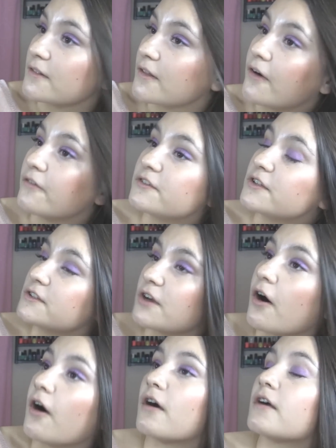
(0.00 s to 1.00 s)
love to
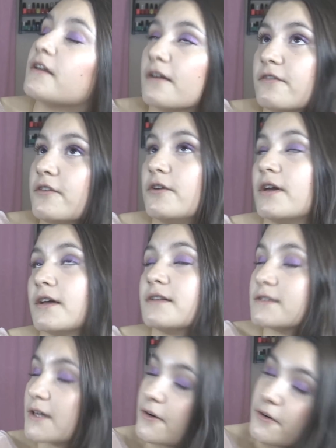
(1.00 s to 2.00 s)
talk if you
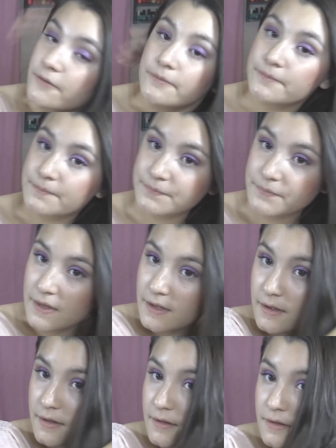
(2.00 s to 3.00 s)
can't tell.
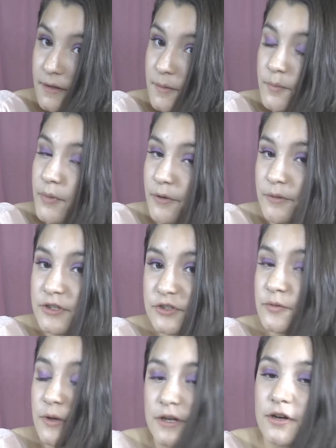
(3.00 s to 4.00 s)
But we
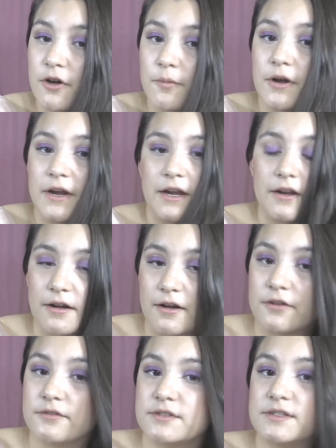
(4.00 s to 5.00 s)
just want to comb our hair
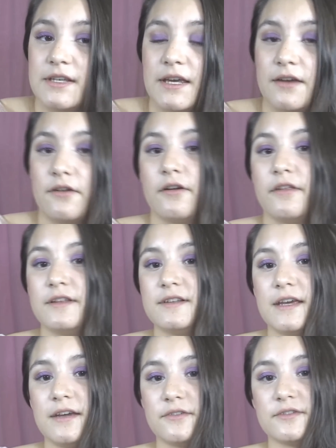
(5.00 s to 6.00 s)
out to get all the
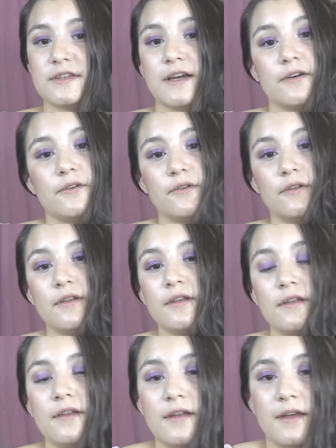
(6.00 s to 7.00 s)
tangles out,
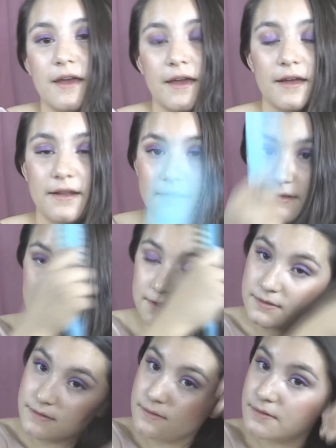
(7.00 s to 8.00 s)
and